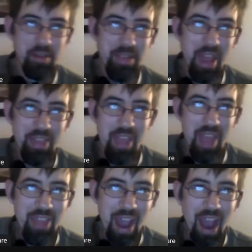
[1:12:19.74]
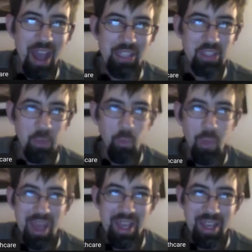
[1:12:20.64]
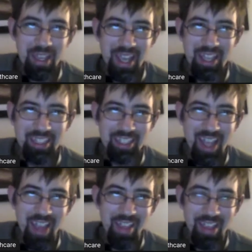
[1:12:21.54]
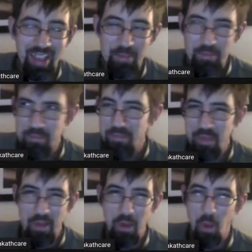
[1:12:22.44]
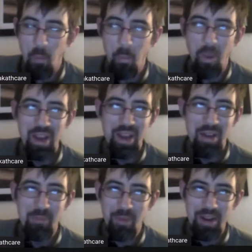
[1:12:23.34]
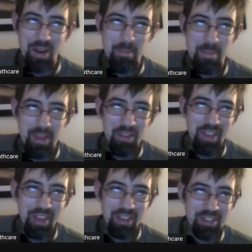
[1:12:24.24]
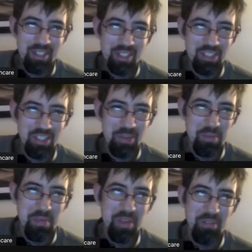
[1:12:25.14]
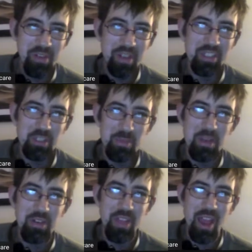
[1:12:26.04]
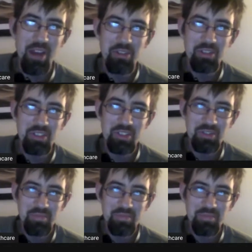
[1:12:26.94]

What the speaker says: Yeah, the odds are way against that. Like, one in a million that she would be freaking Speaker of the House.